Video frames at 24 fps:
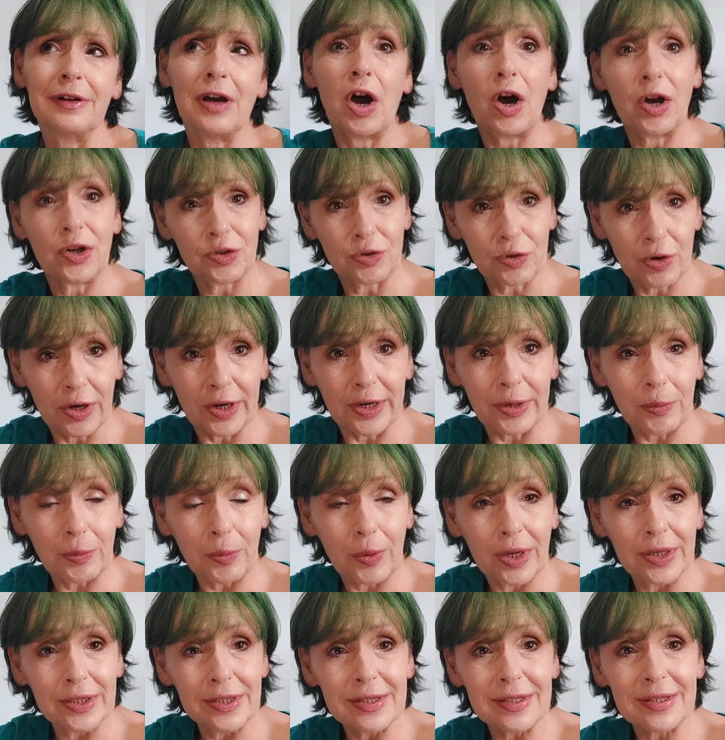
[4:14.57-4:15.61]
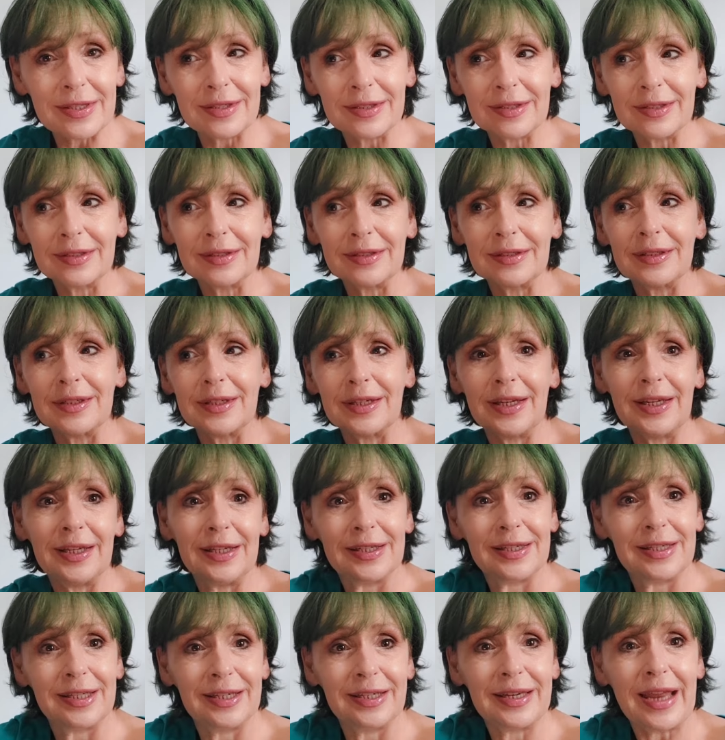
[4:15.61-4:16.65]
I tried it once.
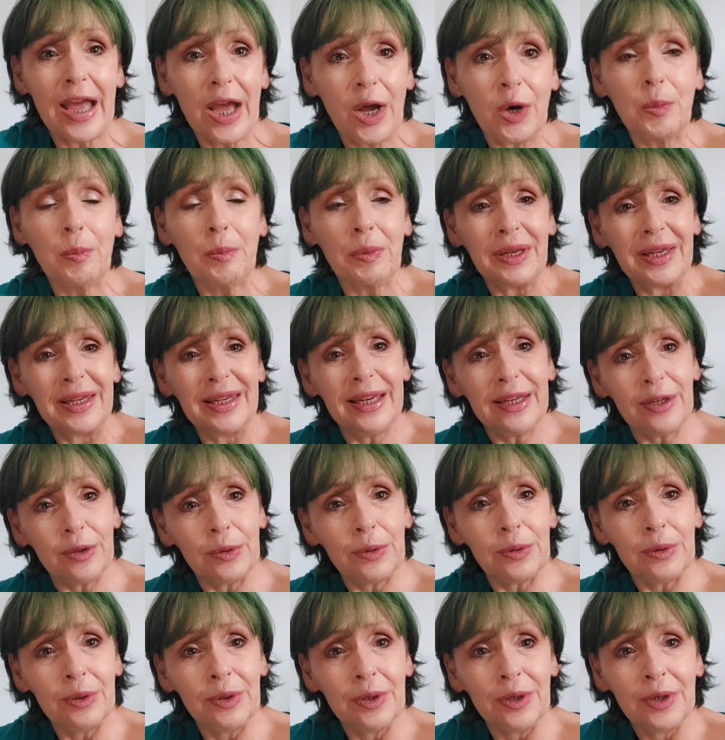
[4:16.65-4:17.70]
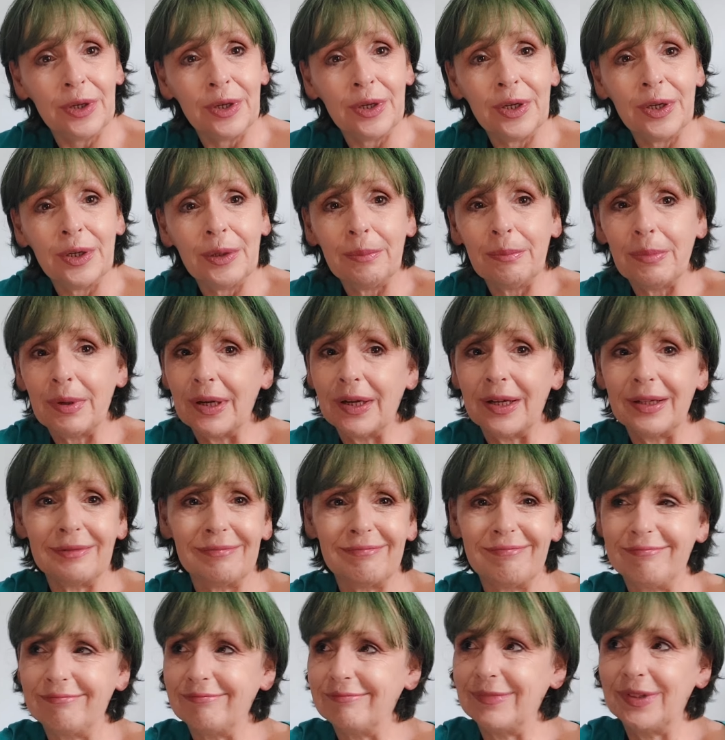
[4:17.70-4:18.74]
It did help a little, but
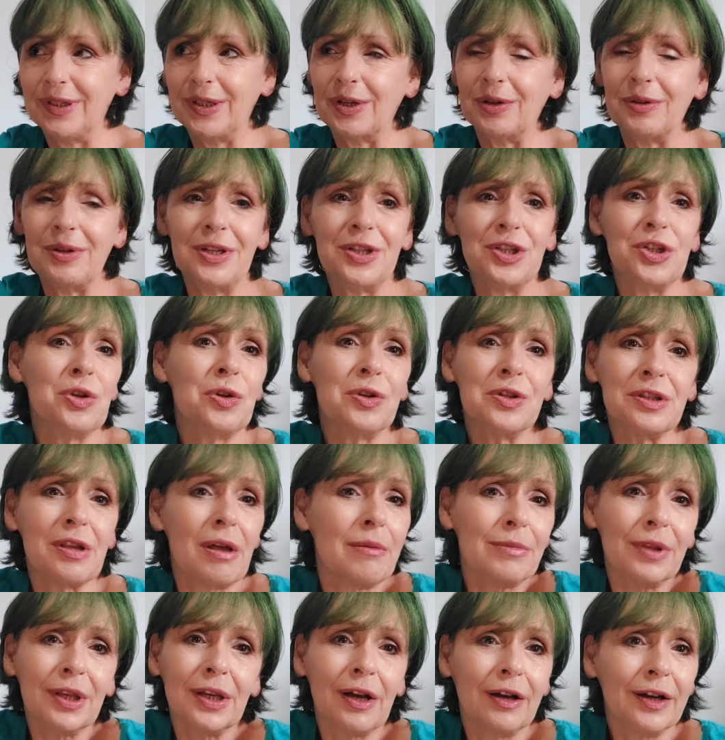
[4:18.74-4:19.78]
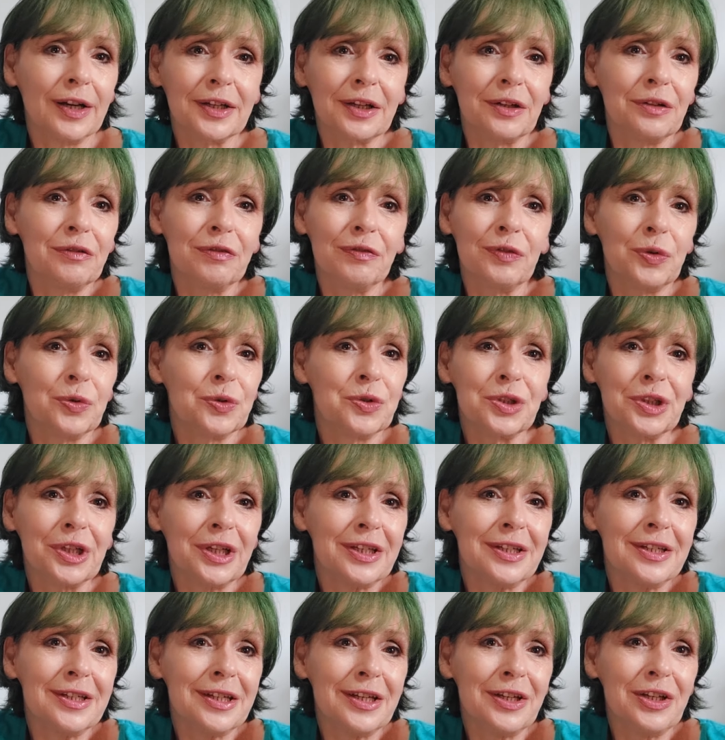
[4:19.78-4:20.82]
it's not something I can afford to
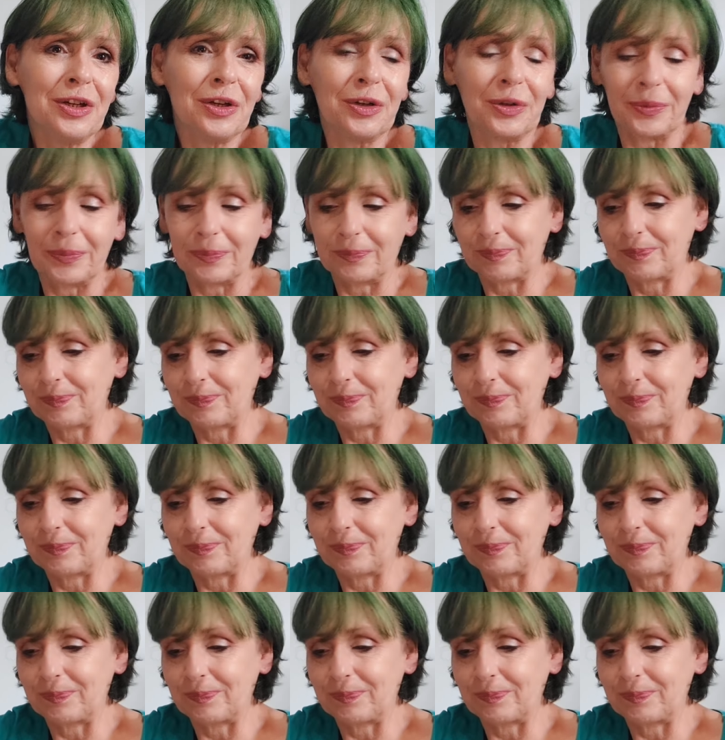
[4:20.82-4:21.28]
continue.